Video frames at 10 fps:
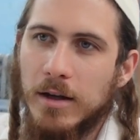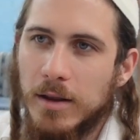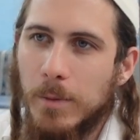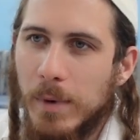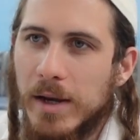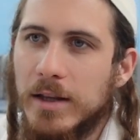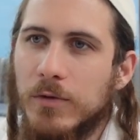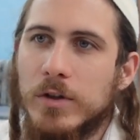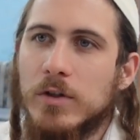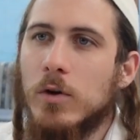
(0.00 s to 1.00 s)
The many
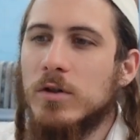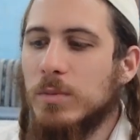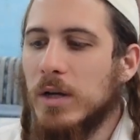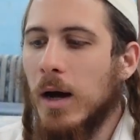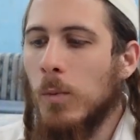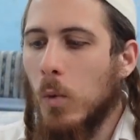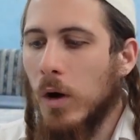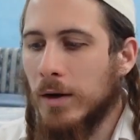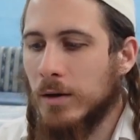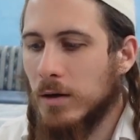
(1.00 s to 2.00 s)
different souls become
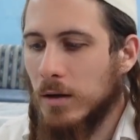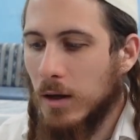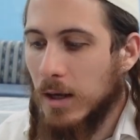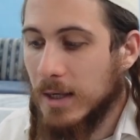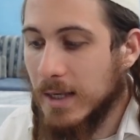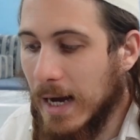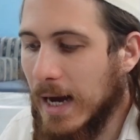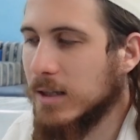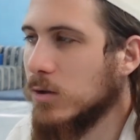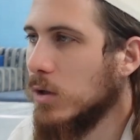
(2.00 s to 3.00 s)
one. Ki
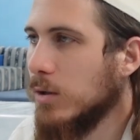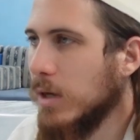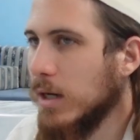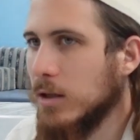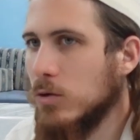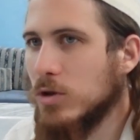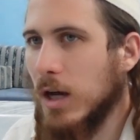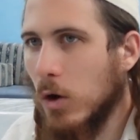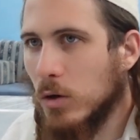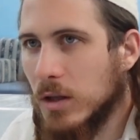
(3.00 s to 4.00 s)
az olim el
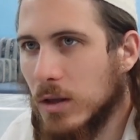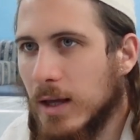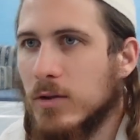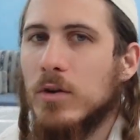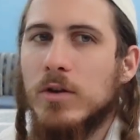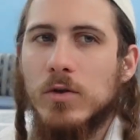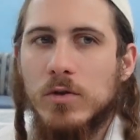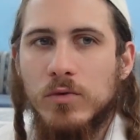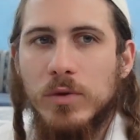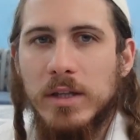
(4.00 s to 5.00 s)
ha-kedusha. Only then do the
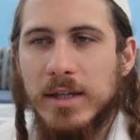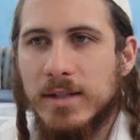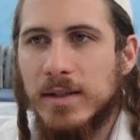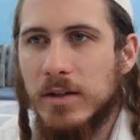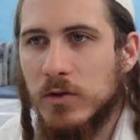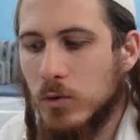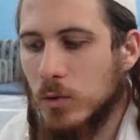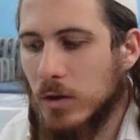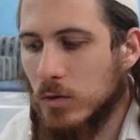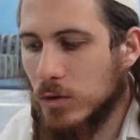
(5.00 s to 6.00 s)
souls really ascend to
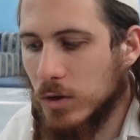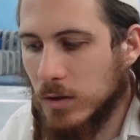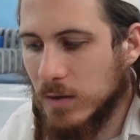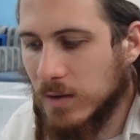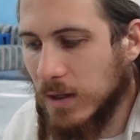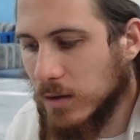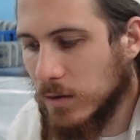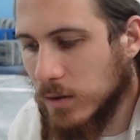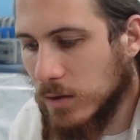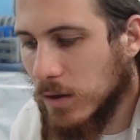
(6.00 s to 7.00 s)
kedusha, to
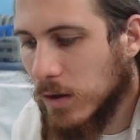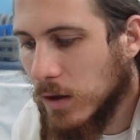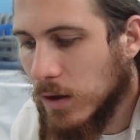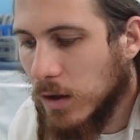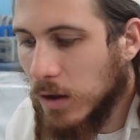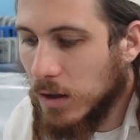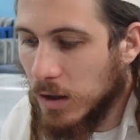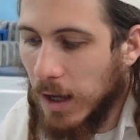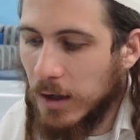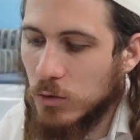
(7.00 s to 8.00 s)
sanctity.
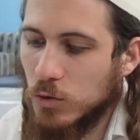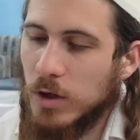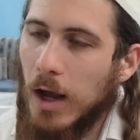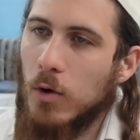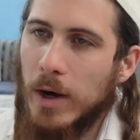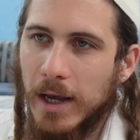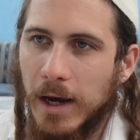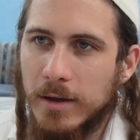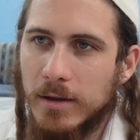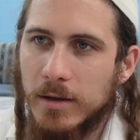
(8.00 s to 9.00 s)
Ki ha-kedusha hu
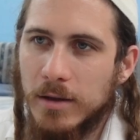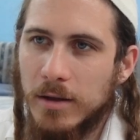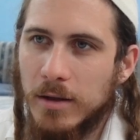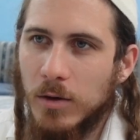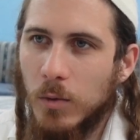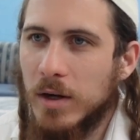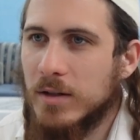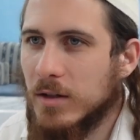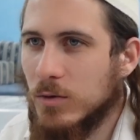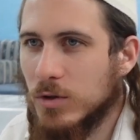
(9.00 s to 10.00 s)
echad. What
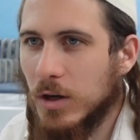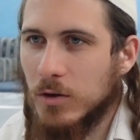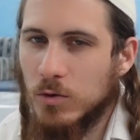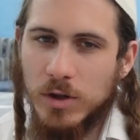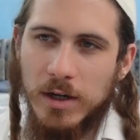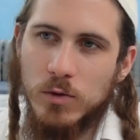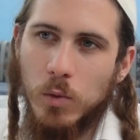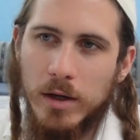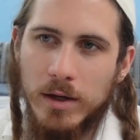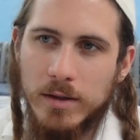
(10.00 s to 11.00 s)
is kedusha? Kedusha is
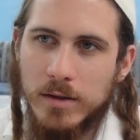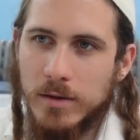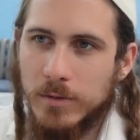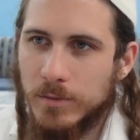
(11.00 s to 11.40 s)
oneness.